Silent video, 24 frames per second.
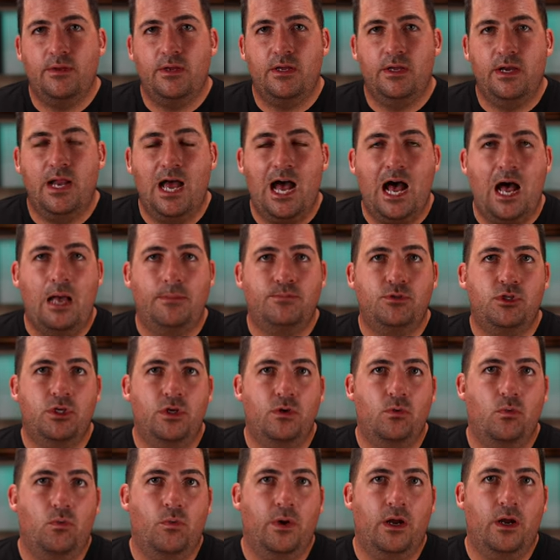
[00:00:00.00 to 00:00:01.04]
an
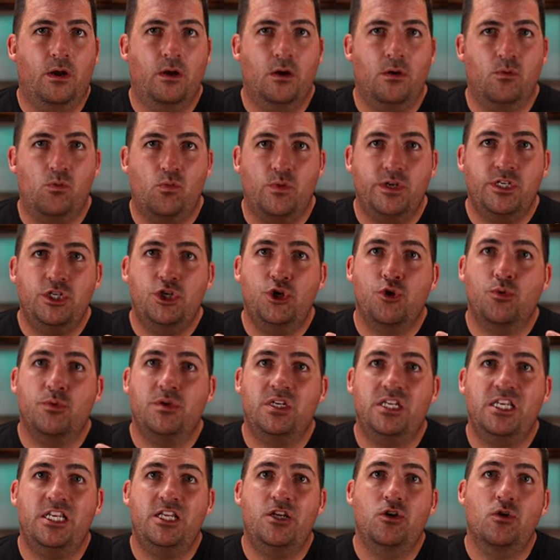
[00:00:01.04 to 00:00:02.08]
option where when you're
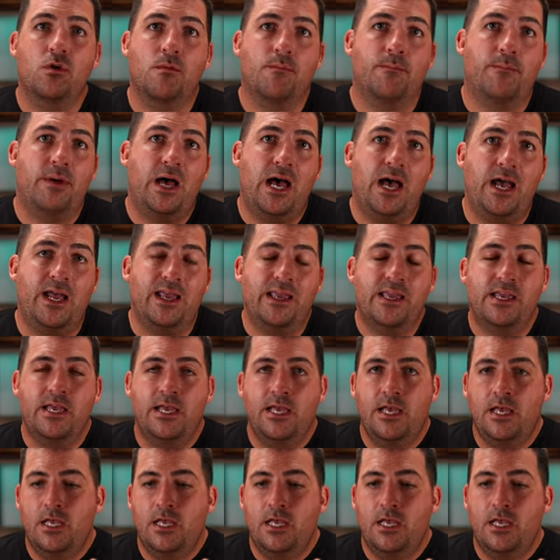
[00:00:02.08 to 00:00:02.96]
nearby.